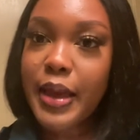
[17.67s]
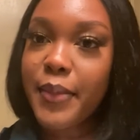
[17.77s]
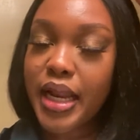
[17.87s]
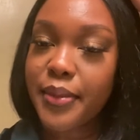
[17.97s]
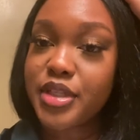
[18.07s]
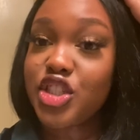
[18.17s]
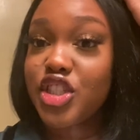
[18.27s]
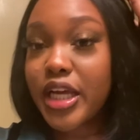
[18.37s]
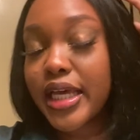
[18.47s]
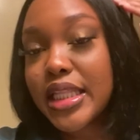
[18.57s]
My name is
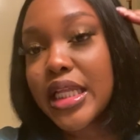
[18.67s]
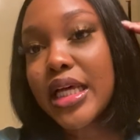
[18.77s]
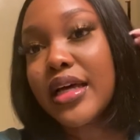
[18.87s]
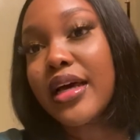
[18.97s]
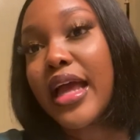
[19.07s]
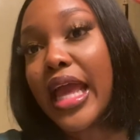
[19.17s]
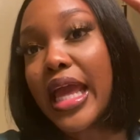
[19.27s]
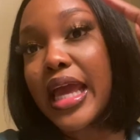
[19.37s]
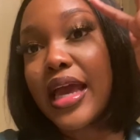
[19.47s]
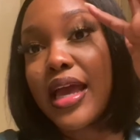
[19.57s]
Jayla,
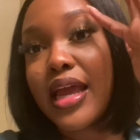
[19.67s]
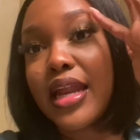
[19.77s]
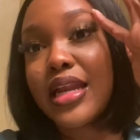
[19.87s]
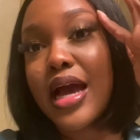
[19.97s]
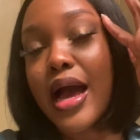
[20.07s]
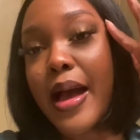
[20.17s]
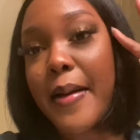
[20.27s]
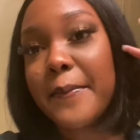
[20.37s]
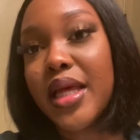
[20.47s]
and um,